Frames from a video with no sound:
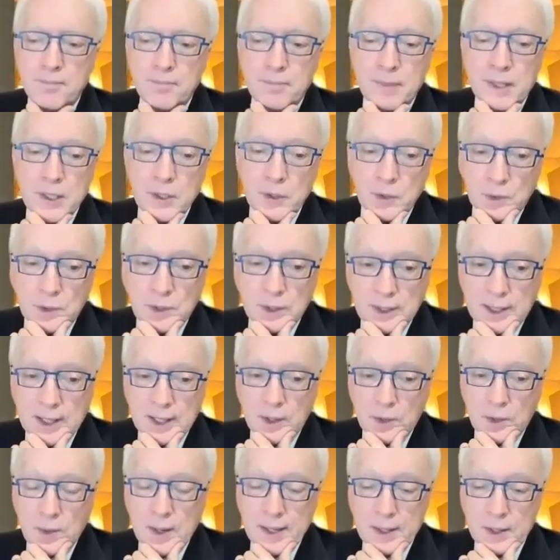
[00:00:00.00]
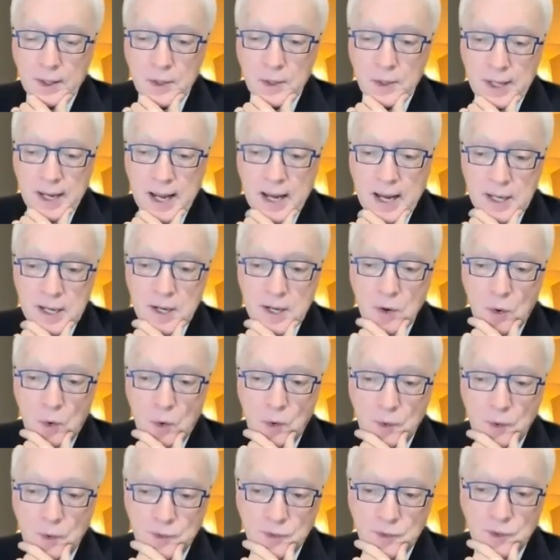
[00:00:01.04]
but you can get quite good at it
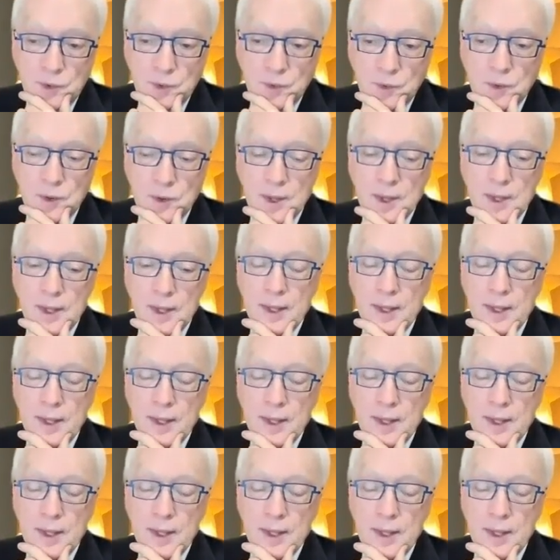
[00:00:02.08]
also.